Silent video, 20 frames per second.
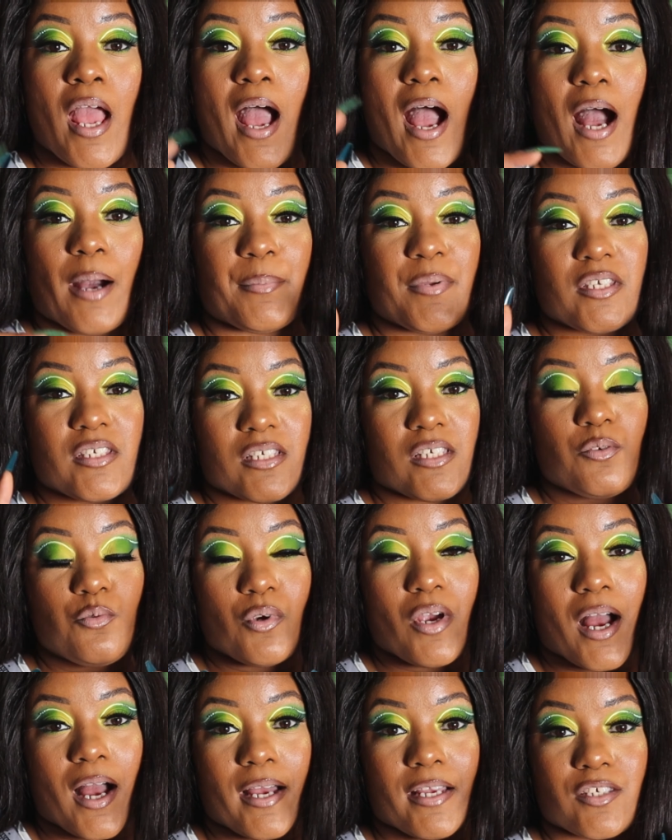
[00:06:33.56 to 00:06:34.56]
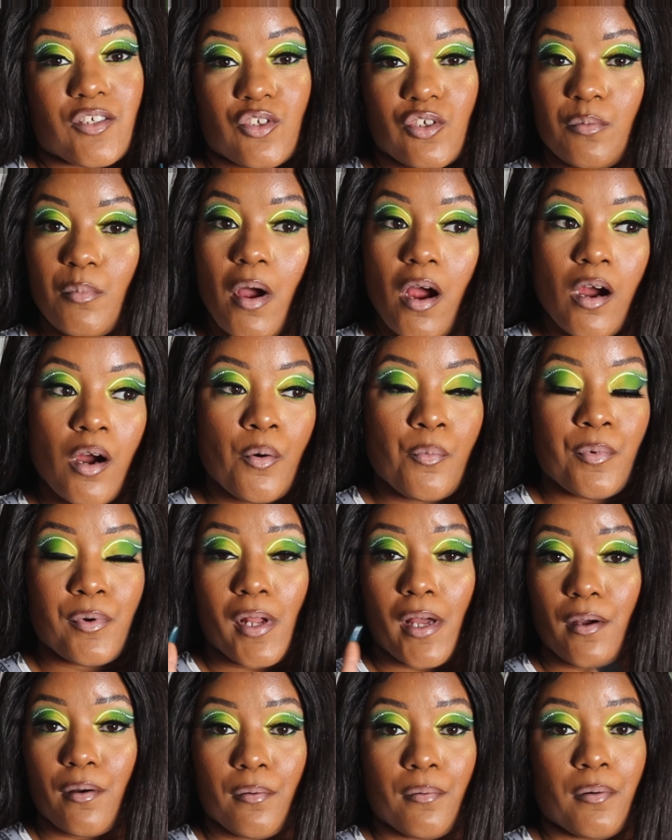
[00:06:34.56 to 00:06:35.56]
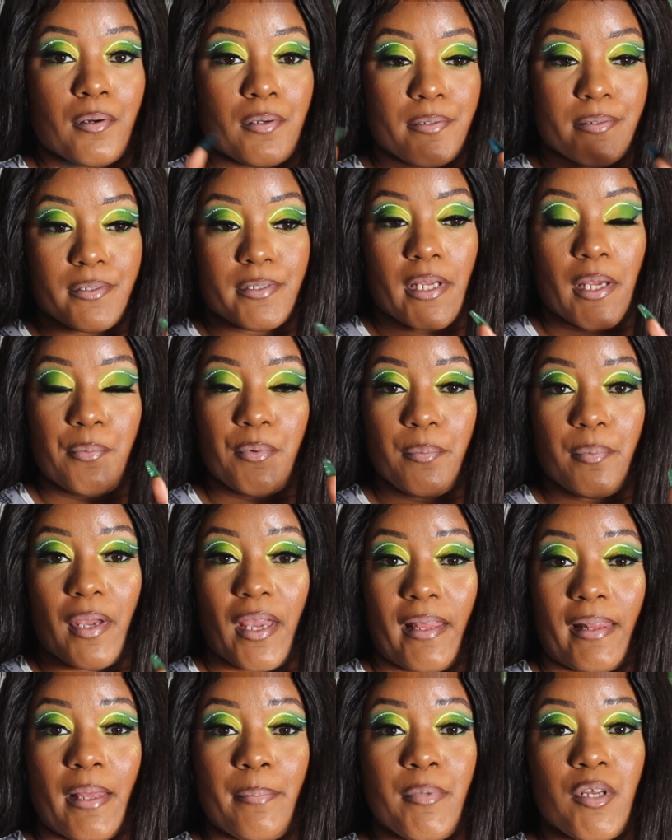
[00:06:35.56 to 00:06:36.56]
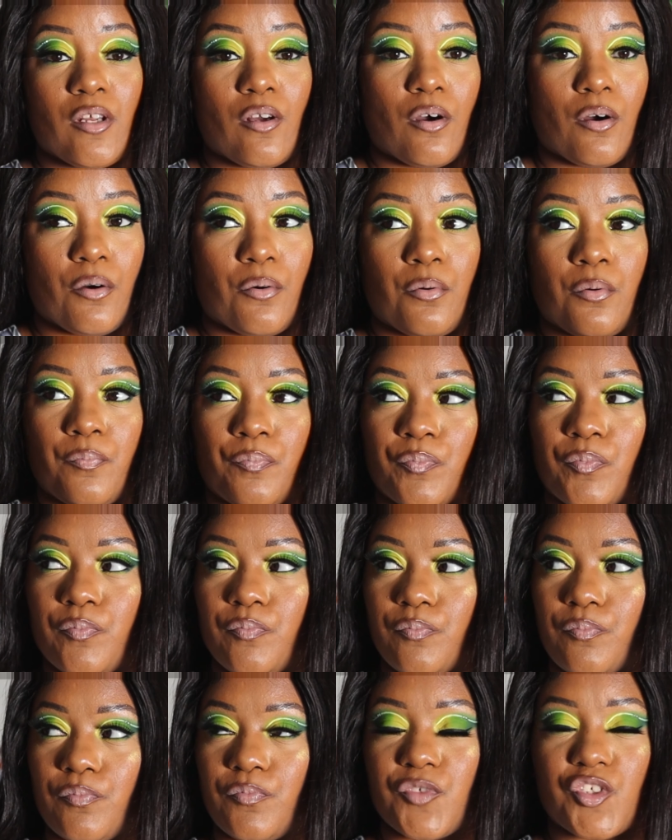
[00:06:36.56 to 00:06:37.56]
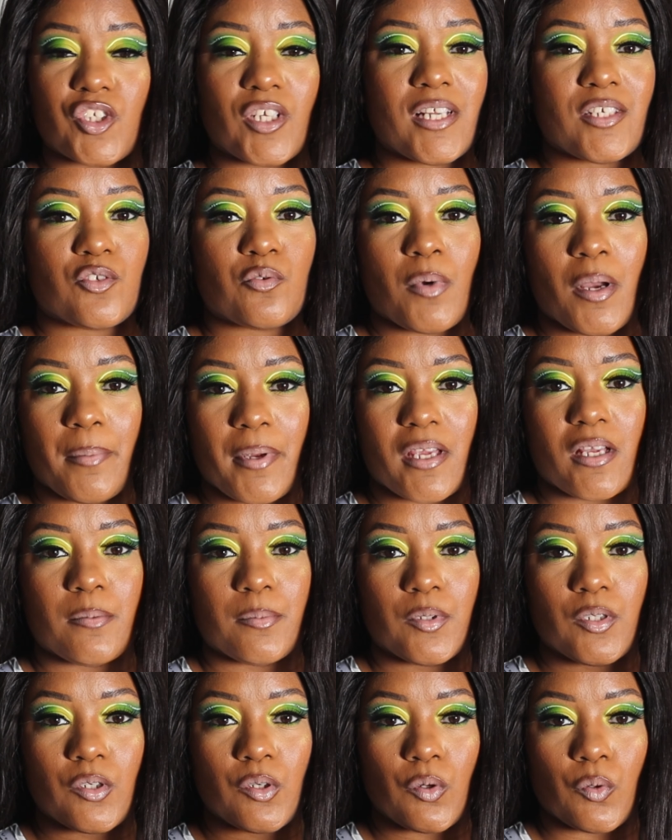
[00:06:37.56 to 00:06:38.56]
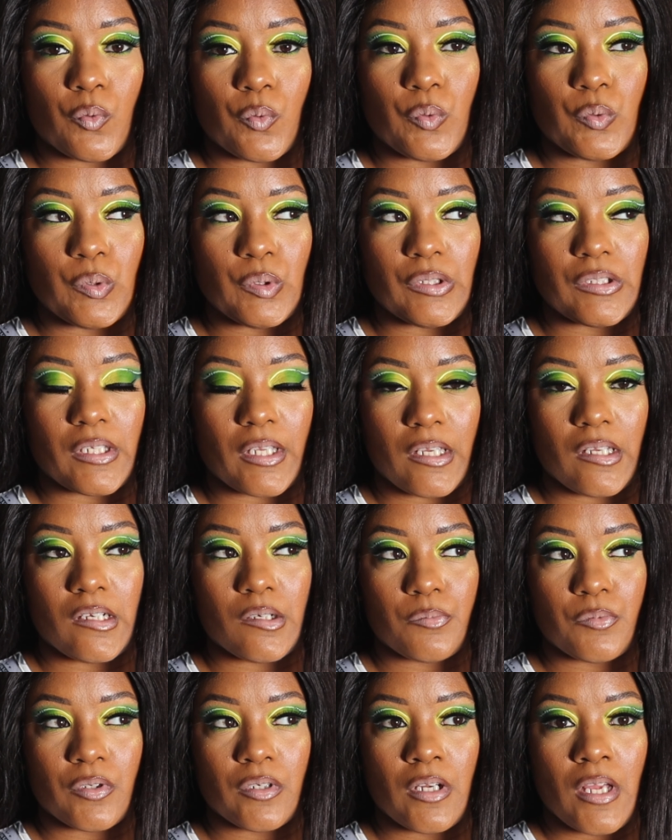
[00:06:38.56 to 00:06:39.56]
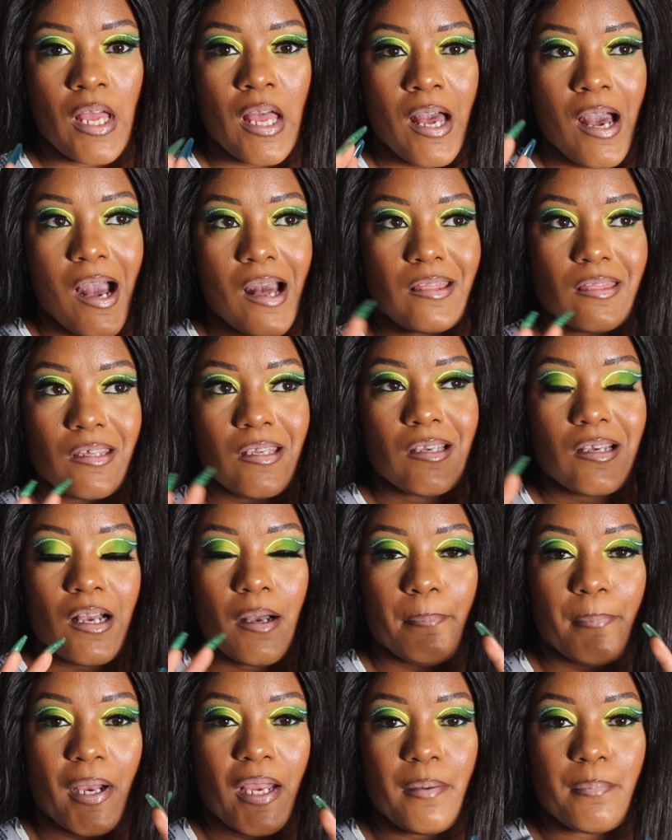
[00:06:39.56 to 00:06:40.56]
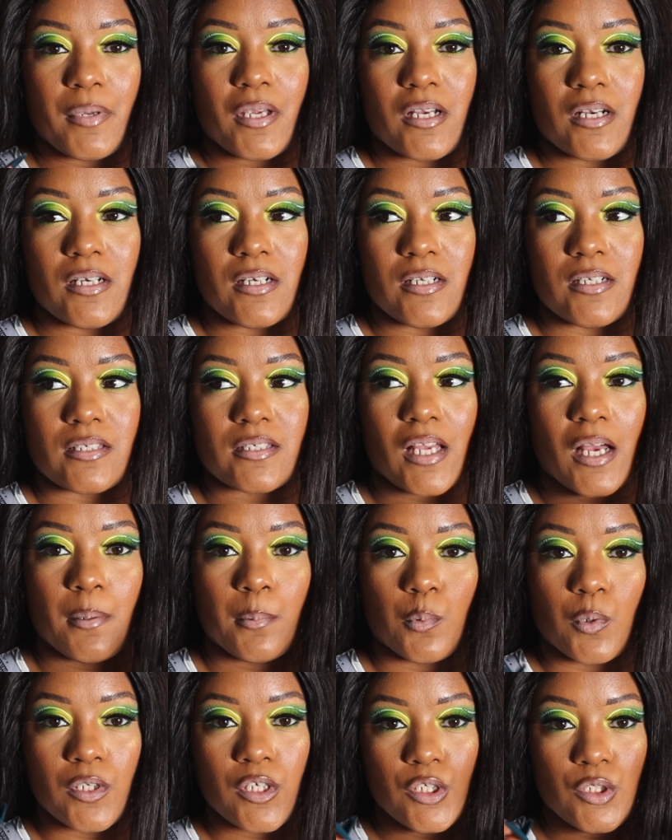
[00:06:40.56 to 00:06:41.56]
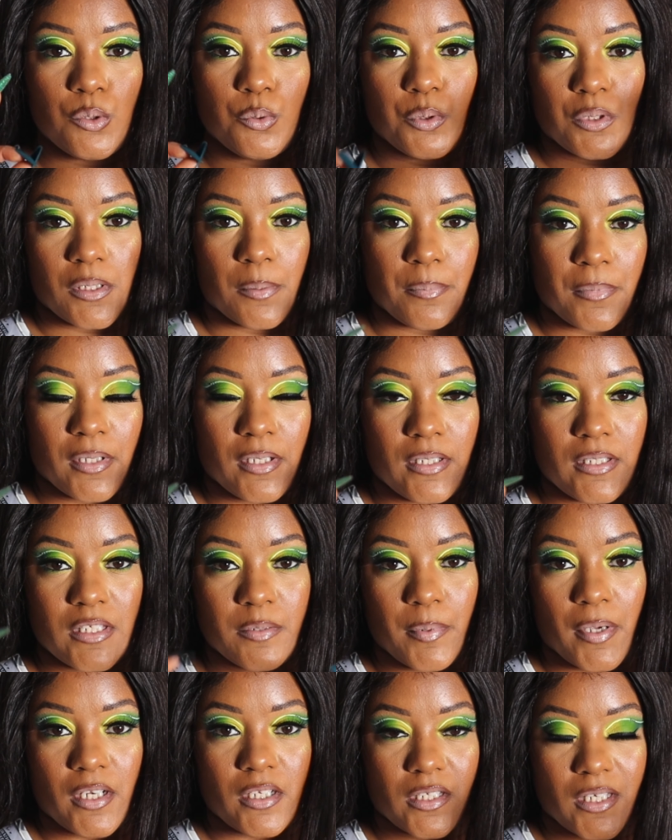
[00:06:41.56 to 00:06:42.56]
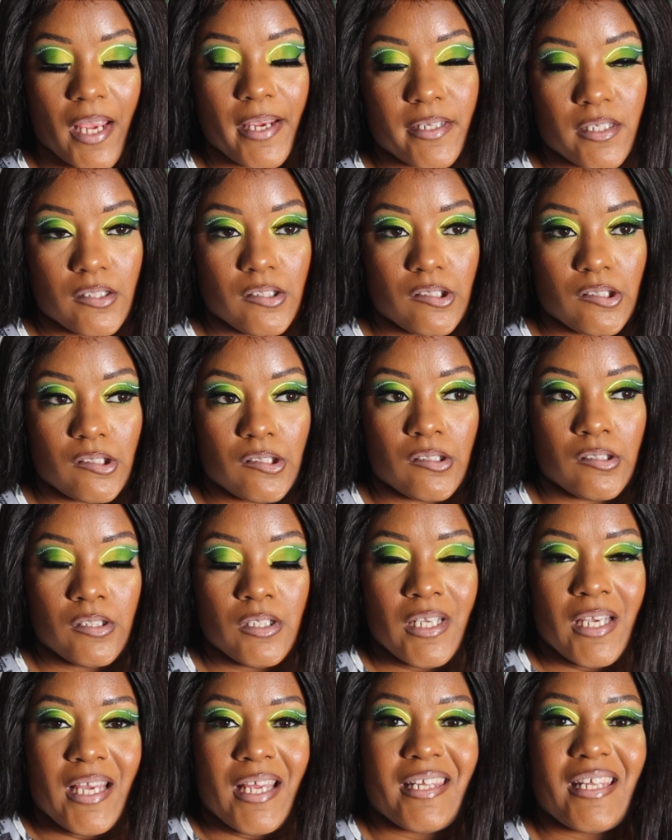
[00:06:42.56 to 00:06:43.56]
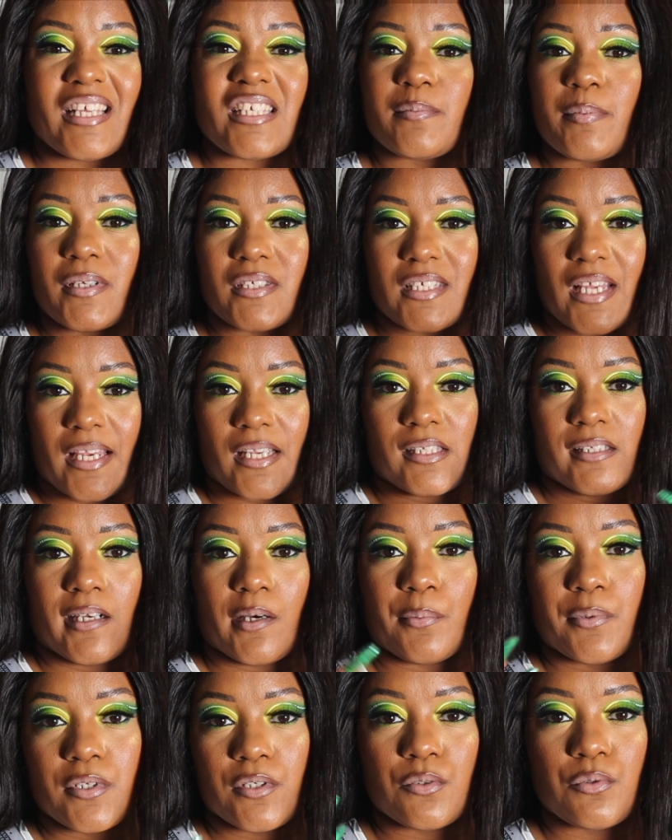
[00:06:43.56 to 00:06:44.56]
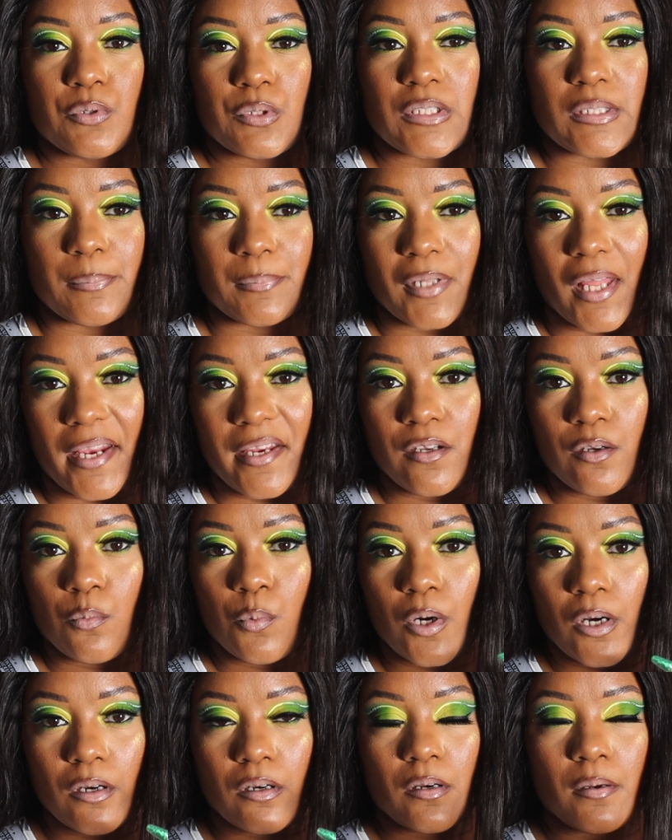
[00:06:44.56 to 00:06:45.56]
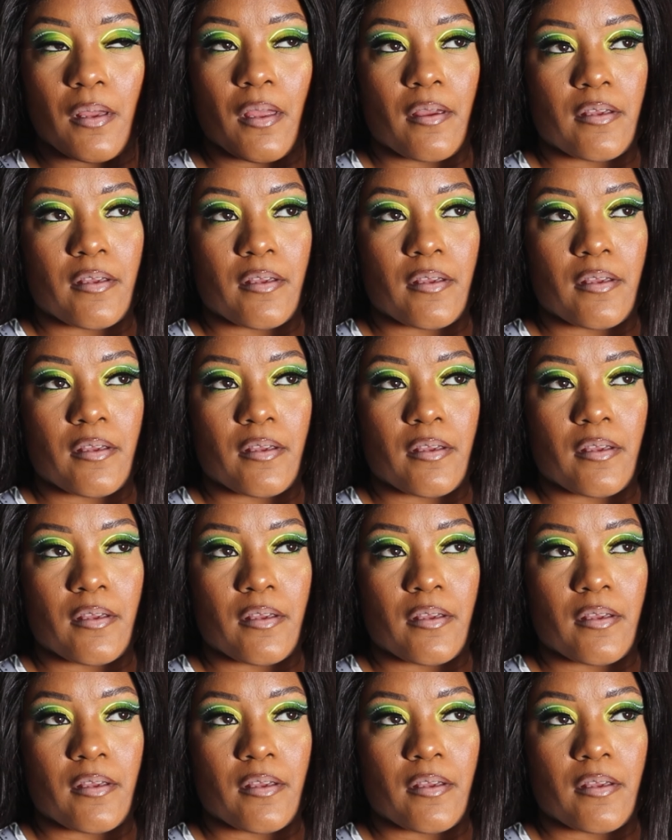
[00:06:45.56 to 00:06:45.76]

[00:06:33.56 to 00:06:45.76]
I'm going to see you guys tomorrow when I go on this date with Bae. Let me know, should I do my makeup look on camera? I think I might because I want to do something spectacular. Not spectacular, I want to do some minor work.